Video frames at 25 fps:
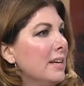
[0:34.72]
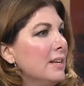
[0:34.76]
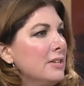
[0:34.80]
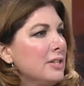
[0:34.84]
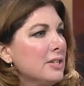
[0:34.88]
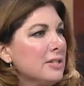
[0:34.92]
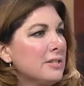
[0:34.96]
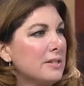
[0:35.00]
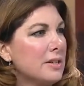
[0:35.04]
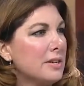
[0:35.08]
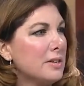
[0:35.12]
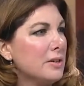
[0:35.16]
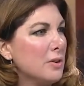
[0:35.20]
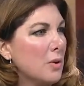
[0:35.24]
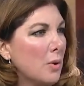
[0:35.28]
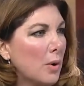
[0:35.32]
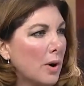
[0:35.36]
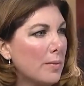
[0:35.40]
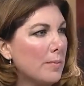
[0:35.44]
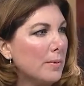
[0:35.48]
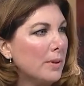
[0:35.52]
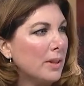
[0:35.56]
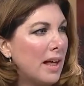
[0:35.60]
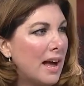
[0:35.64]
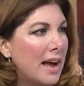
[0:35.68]
just to
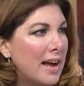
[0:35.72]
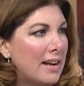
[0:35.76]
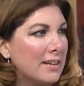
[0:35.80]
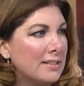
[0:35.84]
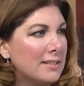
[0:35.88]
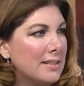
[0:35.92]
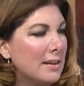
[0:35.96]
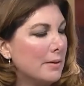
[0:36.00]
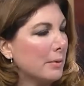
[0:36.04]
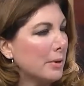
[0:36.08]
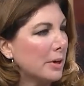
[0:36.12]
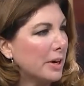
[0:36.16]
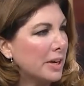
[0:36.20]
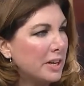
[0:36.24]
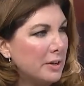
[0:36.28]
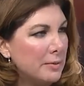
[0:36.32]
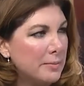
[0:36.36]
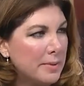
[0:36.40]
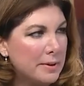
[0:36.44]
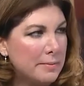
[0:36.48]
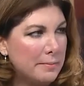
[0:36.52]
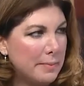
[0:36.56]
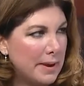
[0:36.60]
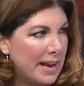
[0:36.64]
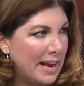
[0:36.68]
normalize that we're
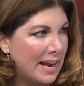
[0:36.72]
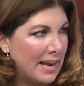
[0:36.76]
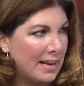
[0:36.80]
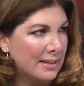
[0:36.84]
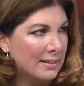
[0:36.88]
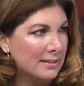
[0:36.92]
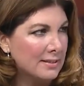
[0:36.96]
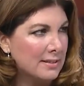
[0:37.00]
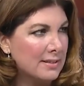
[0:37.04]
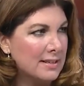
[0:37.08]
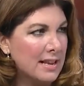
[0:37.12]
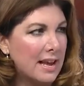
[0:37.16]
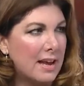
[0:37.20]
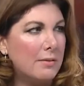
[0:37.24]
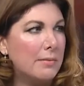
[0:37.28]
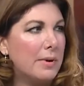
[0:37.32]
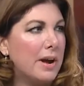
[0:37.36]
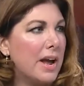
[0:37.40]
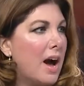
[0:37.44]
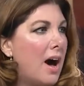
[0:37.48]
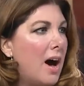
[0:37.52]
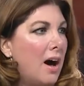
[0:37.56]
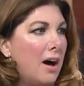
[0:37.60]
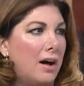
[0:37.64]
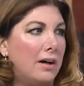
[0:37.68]
human beings and
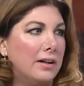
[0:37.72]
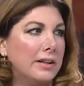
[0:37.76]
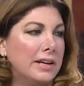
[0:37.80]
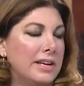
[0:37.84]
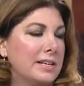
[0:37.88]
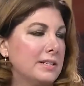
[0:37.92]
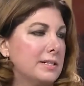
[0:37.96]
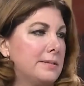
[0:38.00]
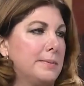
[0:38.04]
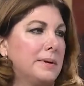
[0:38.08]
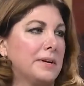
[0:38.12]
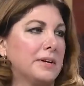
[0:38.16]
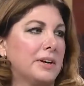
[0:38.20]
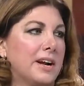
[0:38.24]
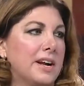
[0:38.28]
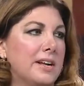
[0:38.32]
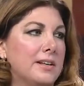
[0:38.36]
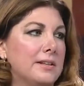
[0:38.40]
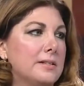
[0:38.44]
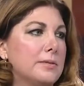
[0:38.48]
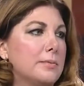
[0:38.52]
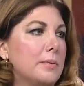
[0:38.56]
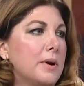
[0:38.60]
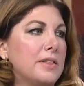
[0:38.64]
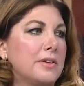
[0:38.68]
we all
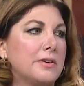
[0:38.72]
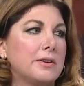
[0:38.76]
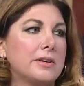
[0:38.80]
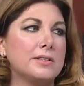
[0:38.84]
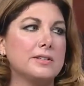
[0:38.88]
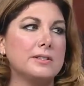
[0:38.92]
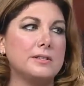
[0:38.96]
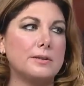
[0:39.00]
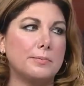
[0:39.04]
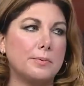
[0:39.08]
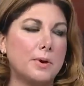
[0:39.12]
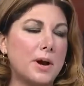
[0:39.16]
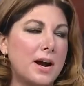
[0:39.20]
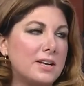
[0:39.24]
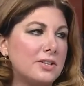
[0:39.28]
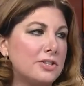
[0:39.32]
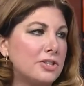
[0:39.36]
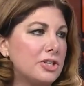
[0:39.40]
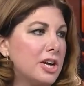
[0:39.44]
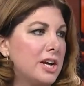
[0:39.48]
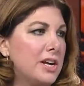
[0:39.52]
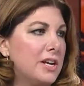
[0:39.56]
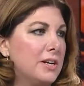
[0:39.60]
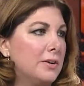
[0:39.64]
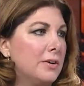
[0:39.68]
experience whether it's
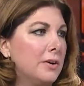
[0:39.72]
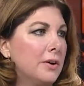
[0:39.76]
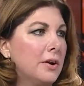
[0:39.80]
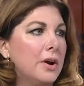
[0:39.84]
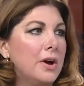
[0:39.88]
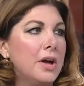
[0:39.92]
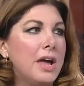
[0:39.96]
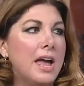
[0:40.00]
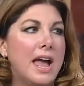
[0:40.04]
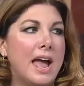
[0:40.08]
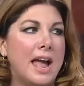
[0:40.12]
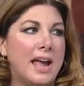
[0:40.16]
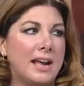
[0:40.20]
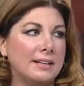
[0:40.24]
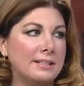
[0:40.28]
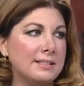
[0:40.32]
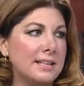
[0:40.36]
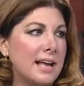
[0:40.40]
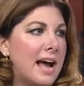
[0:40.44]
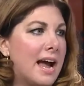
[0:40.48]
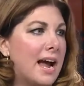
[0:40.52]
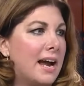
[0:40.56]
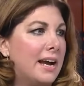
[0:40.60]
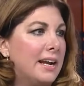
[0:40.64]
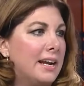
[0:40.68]
depression,
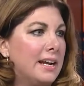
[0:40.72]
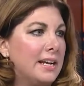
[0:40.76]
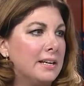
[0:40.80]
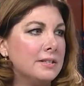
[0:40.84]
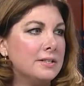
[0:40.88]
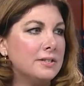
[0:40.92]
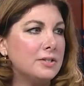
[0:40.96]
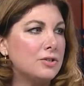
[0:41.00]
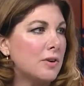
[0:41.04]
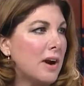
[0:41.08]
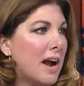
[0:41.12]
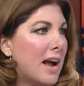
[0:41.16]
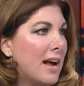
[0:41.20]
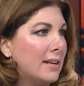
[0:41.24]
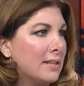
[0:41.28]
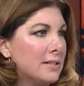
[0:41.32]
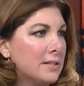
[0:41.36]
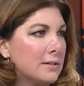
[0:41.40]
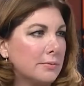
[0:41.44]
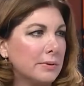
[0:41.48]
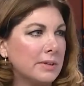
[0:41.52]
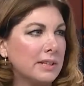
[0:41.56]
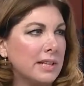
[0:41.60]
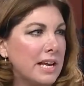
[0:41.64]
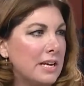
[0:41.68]
anxiety,
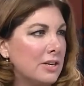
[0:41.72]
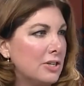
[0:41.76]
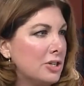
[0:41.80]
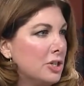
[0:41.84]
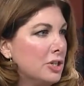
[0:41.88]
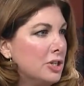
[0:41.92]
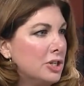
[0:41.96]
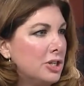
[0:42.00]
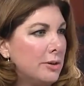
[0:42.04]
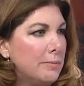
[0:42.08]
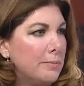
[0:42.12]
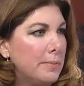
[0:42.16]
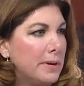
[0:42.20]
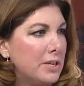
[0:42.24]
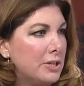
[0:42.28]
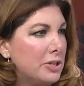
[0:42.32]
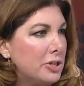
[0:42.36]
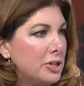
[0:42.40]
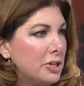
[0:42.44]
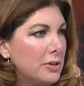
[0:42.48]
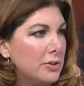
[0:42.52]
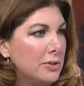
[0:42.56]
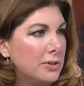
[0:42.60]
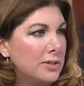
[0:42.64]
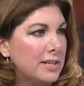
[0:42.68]
stress, relationship
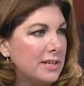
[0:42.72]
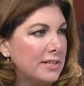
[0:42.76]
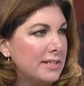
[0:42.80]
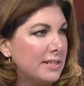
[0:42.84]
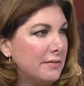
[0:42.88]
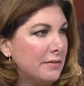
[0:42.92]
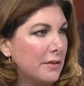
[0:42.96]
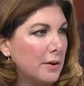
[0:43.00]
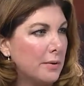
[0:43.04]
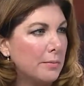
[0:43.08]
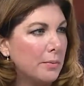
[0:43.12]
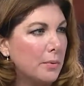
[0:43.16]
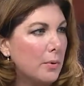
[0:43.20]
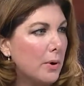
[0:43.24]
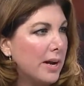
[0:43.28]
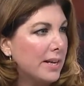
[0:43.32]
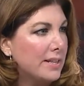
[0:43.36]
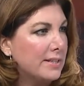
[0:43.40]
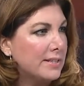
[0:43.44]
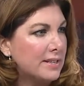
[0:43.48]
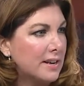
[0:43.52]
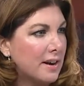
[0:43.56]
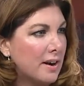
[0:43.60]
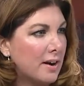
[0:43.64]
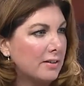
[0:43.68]
issues at different
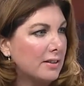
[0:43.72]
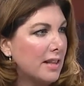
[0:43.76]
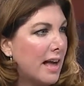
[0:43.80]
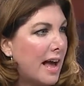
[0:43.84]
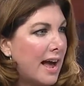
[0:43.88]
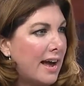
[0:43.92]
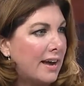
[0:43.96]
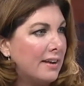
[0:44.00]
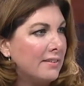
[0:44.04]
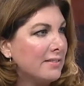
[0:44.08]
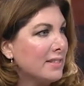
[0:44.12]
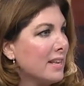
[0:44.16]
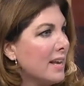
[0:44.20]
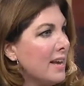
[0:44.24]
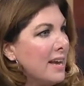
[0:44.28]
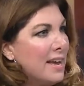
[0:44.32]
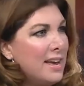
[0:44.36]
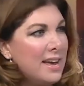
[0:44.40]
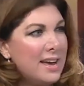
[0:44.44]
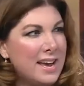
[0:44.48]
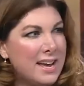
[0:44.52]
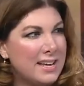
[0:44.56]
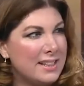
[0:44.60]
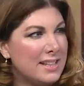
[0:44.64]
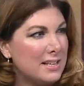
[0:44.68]
points in our lives. Mm
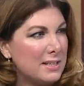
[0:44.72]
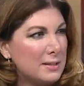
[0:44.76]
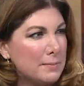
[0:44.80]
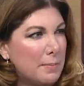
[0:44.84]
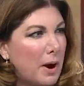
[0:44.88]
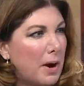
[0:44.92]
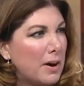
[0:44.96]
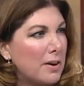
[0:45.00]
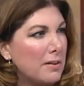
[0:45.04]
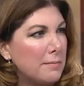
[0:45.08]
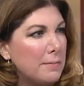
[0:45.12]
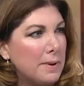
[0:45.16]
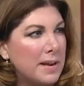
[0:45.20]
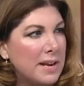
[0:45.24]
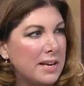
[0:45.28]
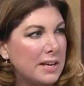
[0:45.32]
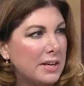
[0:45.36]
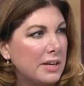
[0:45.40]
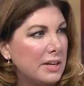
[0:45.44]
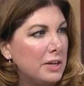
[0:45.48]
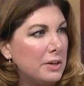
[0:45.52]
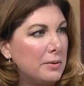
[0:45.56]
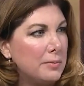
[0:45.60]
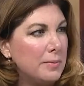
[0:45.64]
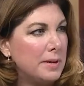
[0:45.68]
-hmm. And that's part of being
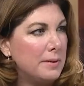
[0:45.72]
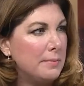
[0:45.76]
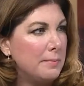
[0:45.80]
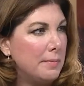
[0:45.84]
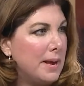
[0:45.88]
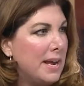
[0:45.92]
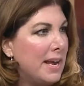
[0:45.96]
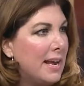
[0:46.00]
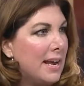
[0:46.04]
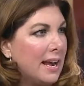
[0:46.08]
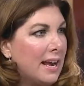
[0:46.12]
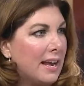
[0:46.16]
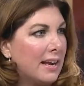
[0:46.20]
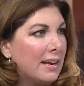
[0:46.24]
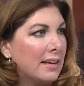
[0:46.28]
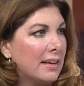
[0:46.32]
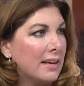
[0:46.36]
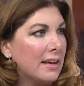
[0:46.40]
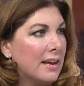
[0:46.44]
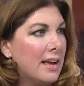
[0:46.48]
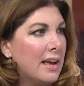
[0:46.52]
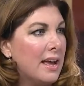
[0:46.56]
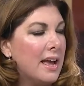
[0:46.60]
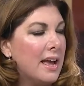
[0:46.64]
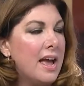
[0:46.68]
a human being.
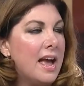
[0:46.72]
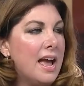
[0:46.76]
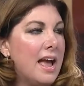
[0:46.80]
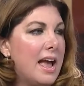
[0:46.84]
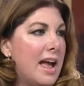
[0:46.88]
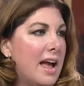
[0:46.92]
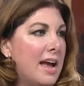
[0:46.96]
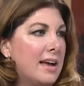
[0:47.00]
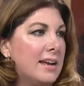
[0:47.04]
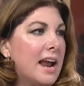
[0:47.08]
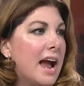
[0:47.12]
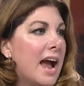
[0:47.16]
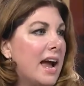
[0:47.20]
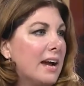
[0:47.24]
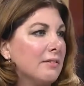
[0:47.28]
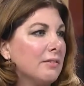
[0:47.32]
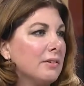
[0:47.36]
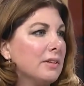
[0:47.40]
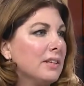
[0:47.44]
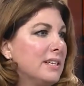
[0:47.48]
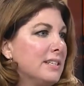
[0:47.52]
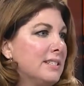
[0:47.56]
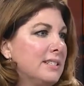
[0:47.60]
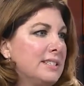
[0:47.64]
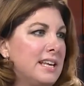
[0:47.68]
And I
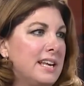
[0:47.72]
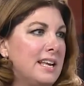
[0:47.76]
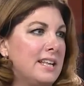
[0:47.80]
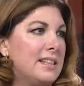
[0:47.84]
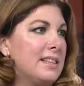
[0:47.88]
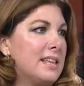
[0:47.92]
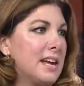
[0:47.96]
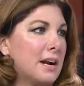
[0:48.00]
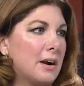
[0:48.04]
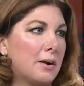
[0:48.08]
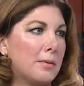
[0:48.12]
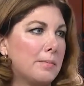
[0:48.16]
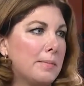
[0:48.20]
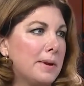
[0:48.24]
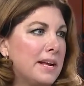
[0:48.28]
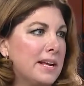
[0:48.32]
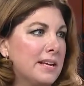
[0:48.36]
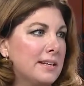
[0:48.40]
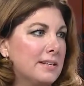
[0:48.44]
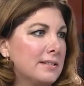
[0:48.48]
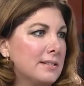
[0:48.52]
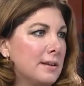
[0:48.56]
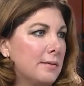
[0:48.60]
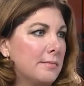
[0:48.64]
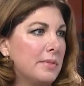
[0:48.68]
really see therapy
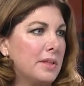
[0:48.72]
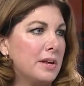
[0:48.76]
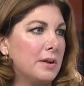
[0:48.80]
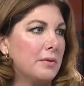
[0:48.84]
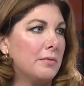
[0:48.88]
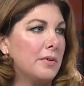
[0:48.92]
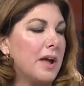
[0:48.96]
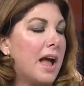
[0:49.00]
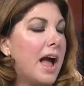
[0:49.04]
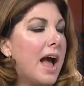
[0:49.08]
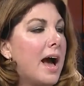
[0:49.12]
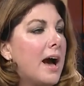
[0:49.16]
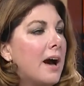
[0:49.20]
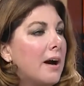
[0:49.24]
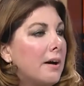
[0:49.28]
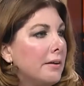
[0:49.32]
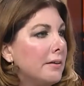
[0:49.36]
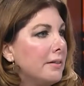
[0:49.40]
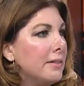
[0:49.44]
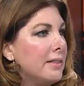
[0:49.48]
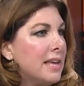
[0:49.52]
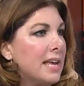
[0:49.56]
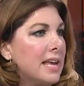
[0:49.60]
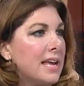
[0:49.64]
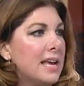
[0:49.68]
as something
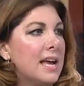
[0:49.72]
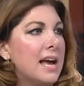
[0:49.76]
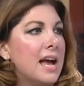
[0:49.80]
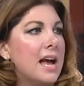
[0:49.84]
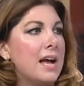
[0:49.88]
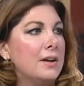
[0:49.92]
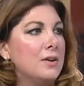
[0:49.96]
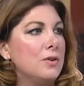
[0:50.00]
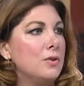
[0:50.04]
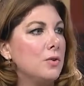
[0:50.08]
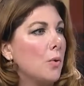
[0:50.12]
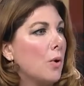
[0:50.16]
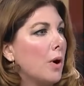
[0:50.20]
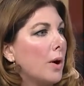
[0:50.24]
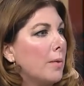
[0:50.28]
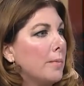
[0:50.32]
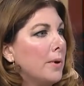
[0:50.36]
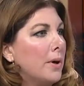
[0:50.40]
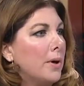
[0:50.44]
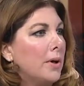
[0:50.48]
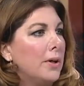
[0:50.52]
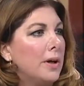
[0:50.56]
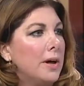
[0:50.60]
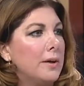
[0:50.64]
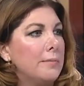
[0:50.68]
healthy and
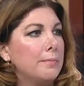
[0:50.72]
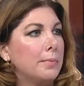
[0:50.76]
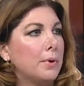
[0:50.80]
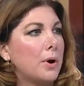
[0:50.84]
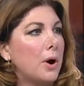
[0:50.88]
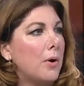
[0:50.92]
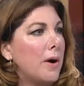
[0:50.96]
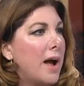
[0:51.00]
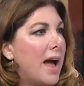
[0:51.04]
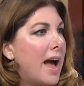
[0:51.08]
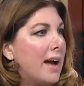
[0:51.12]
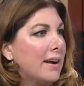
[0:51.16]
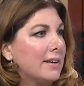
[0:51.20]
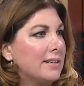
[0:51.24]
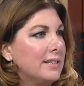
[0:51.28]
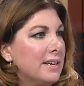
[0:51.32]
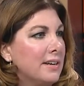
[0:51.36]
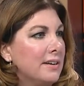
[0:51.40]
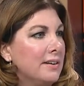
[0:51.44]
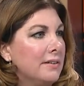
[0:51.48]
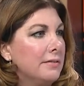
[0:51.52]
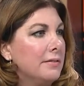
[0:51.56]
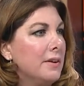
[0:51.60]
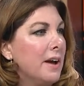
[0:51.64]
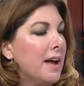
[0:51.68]
normal and
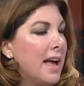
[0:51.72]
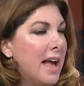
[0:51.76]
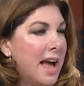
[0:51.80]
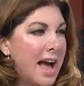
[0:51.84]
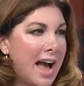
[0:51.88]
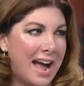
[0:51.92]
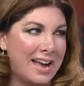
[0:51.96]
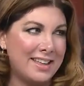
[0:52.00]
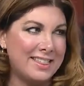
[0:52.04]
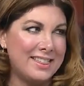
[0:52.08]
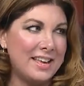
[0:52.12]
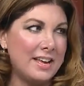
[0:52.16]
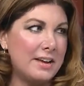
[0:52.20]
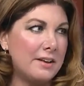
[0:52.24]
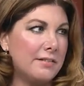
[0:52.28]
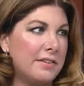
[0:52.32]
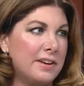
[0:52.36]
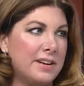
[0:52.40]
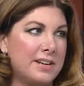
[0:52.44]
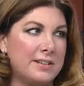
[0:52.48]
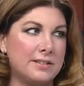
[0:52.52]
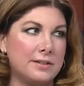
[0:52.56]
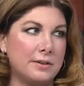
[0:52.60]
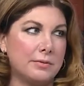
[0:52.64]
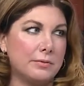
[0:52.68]
proactive. I think of
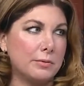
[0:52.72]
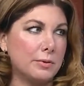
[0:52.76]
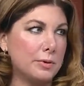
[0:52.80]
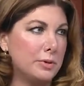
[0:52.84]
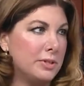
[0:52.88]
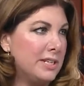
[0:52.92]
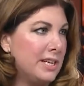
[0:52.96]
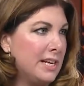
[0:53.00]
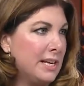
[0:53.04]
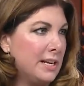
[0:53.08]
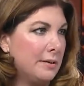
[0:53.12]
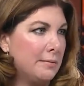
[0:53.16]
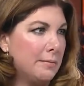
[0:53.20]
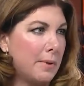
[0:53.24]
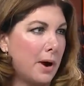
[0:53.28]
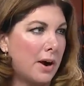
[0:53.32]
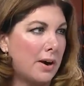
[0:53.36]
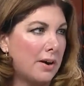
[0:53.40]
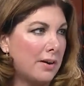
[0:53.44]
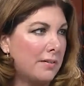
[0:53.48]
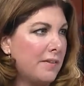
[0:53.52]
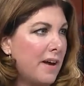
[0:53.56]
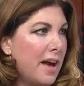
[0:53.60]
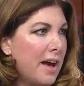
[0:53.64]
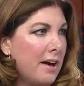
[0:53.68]
it as a routine
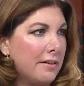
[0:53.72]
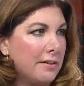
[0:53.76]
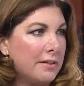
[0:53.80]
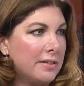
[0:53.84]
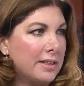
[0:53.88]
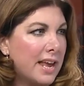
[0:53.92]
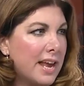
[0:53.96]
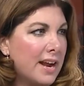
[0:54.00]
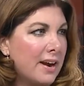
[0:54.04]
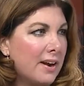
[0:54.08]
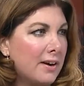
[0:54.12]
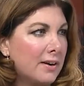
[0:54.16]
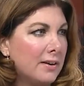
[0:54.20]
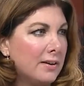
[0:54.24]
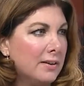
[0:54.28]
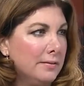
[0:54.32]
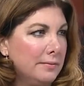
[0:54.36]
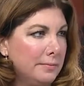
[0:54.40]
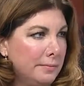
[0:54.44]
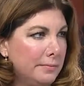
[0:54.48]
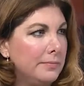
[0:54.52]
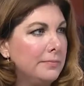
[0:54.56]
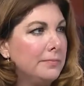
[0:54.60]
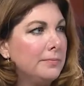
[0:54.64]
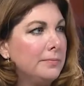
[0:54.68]
part of healthcare. I
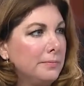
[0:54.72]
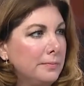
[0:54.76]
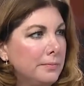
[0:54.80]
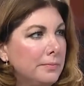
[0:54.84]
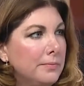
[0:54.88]
think that's